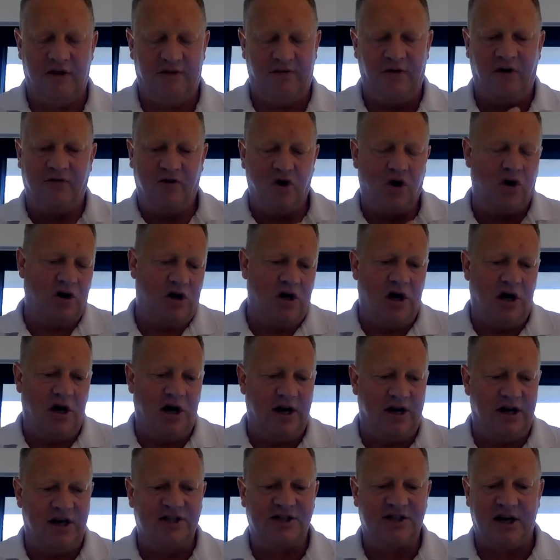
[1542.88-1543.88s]
I've got a
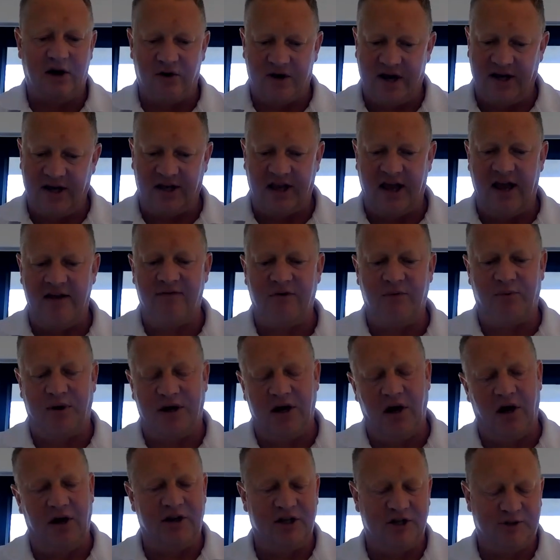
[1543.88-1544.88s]
client and they say, okay, David,
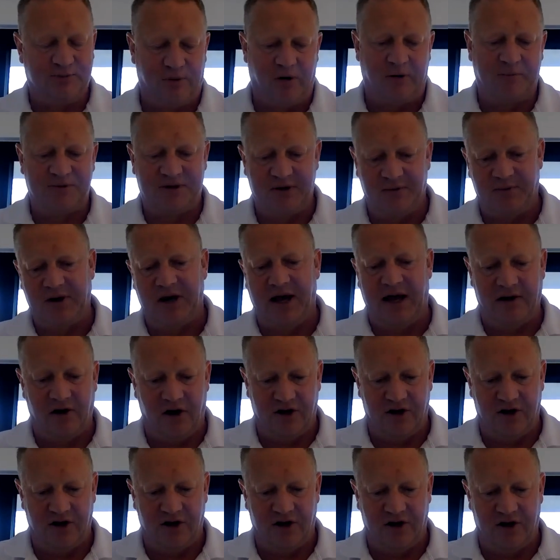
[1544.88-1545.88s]
we like this property, we'd now
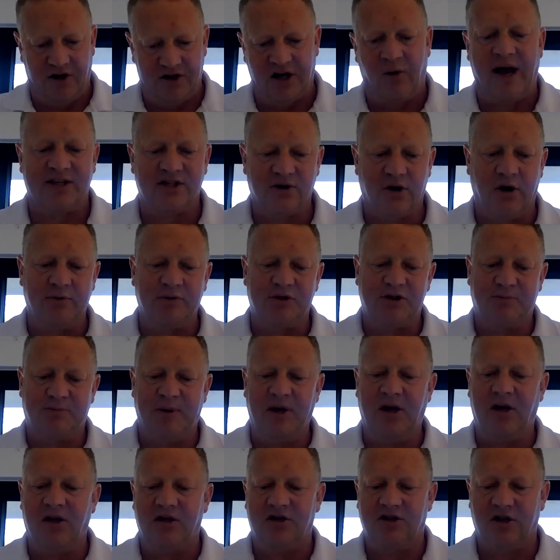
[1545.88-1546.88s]
like to go ahead. So I
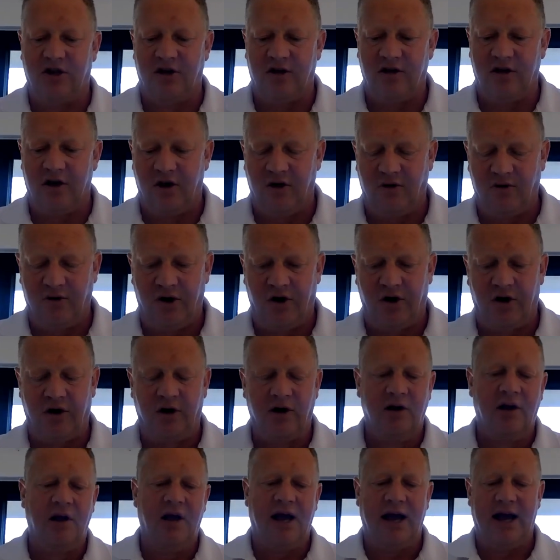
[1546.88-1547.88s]
would speak to the
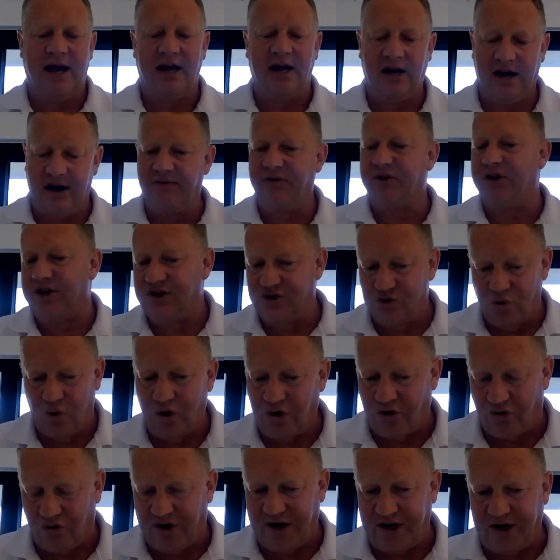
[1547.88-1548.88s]
owner and everything's
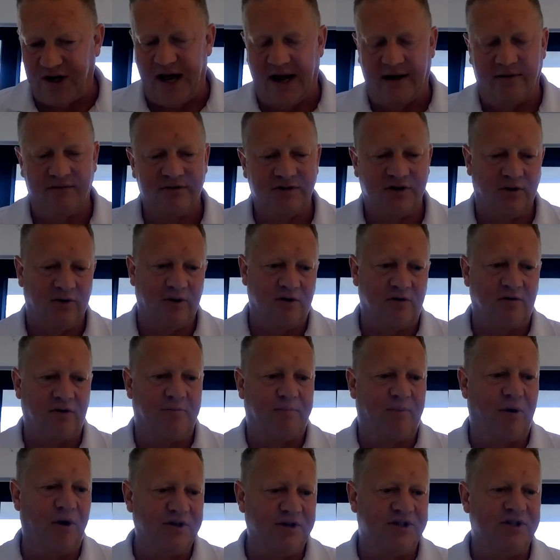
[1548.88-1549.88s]
all agreed now. So the
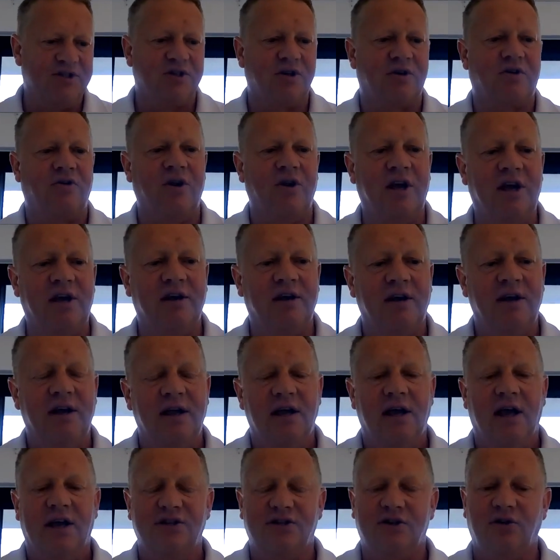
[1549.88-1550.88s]
price is agreed.
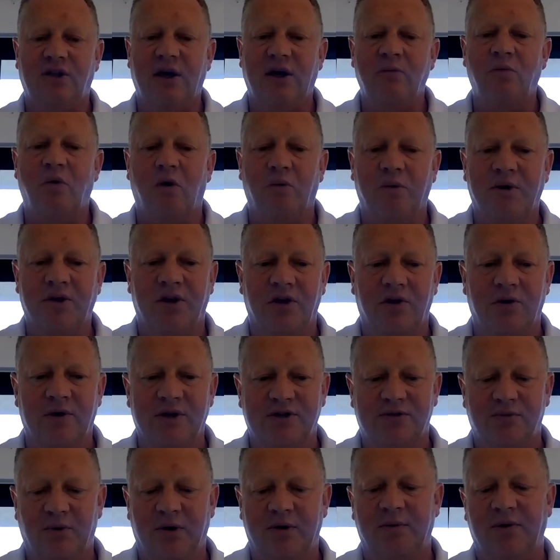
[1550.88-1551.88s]
And so then what we do
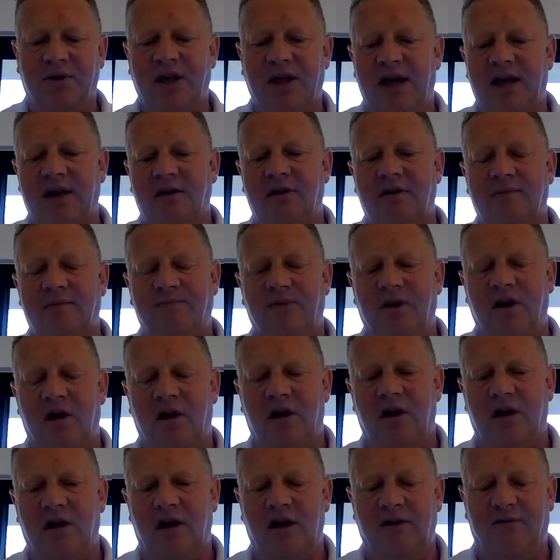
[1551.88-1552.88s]
is we would then,
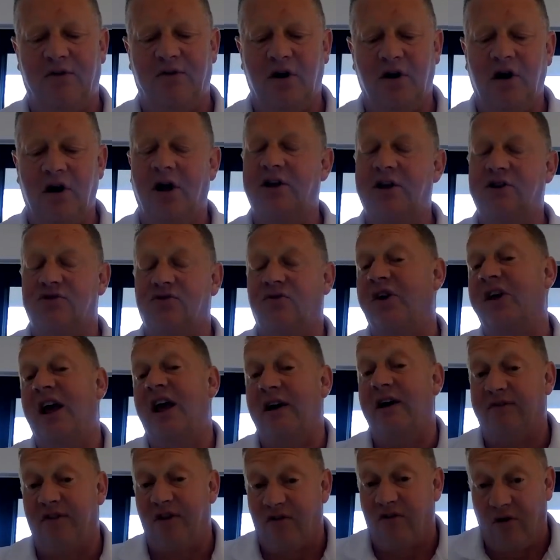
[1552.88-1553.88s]
if the clients already
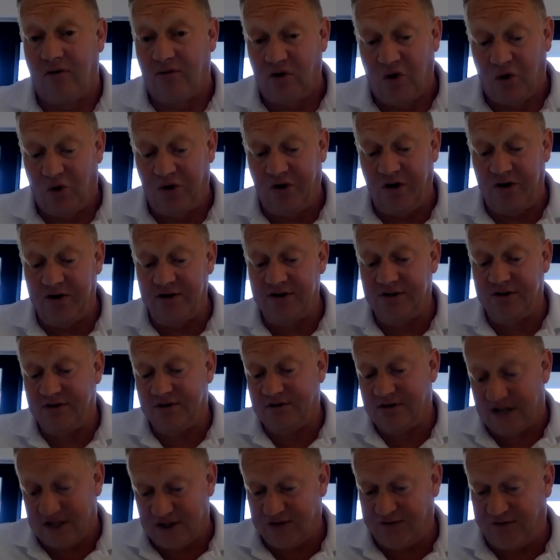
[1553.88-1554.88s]
have their own lawyers,
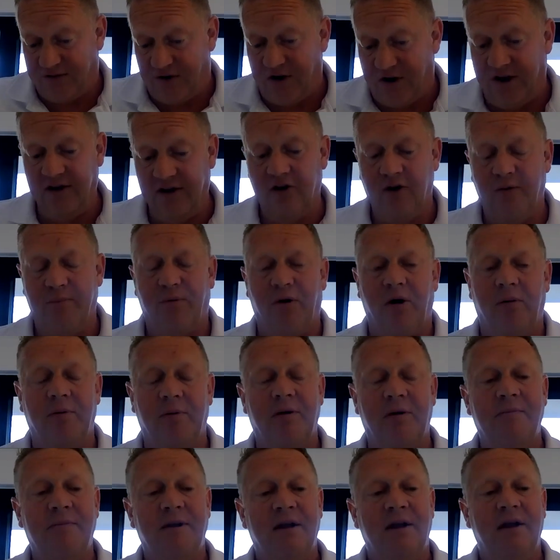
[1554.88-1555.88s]
that's fine, no
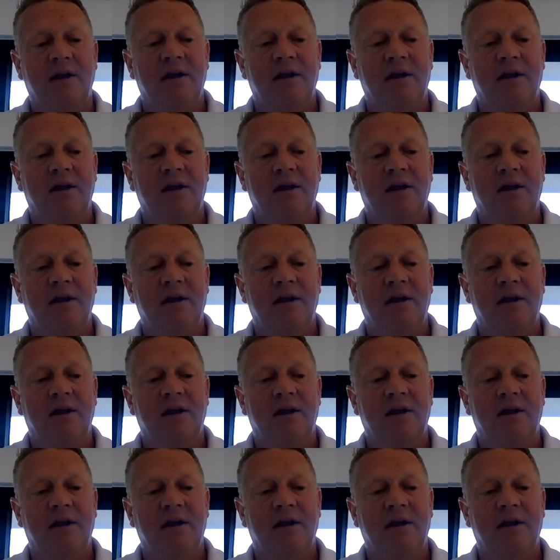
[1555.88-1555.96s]
problem.